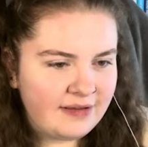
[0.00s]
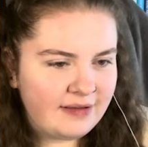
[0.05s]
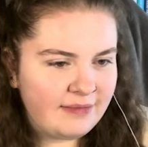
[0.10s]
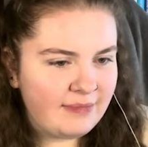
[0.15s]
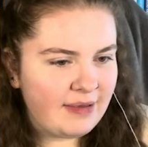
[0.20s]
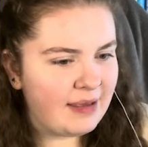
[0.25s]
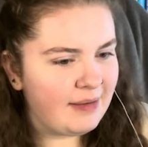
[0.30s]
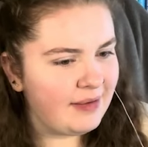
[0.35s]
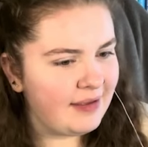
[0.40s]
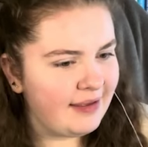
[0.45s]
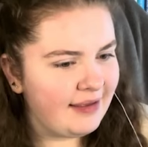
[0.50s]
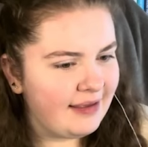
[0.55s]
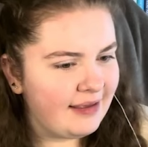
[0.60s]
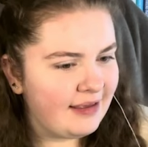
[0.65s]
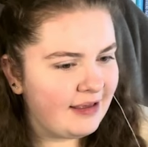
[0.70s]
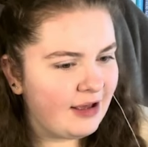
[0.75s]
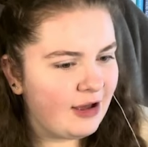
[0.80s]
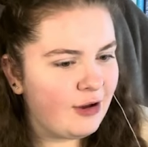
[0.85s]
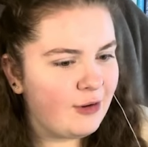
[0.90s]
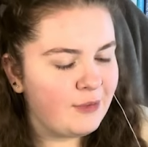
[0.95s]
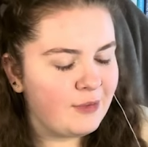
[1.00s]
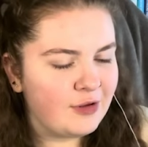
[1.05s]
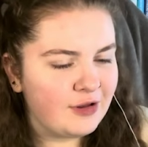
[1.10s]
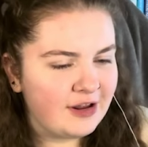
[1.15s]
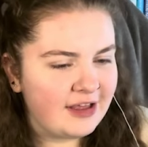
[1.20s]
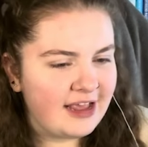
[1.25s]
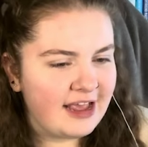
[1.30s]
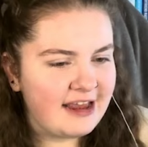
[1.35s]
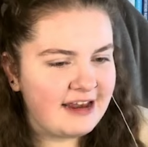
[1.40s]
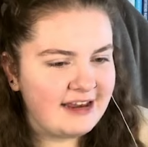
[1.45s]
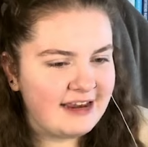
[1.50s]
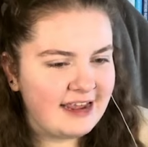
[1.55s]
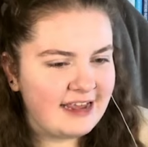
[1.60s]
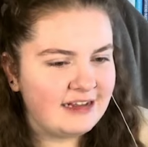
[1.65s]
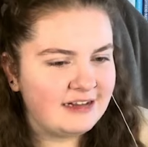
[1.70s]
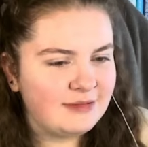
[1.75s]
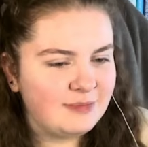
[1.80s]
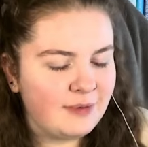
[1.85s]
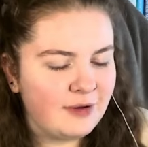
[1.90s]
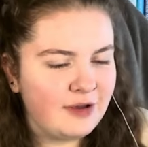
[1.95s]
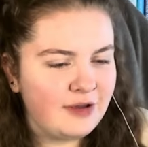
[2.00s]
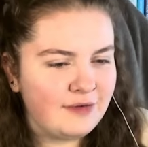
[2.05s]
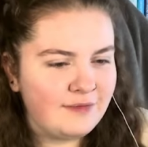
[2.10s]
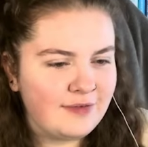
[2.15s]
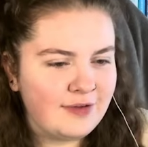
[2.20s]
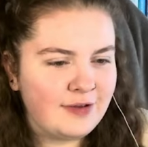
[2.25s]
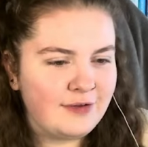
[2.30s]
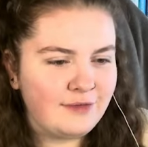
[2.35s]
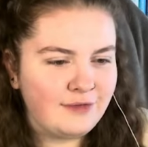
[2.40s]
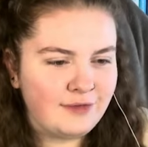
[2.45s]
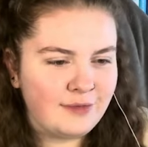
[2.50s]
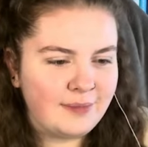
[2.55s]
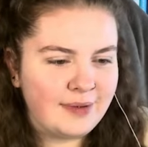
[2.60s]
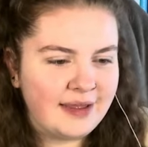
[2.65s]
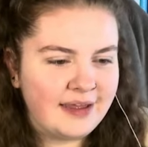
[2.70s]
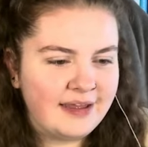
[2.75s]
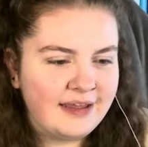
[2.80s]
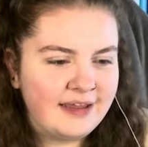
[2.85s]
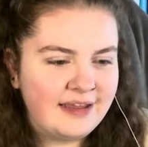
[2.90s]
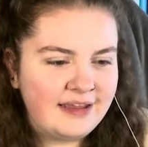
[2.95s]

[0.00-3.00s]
Maybe? Oh, we're gonna get Nick's point of view from it.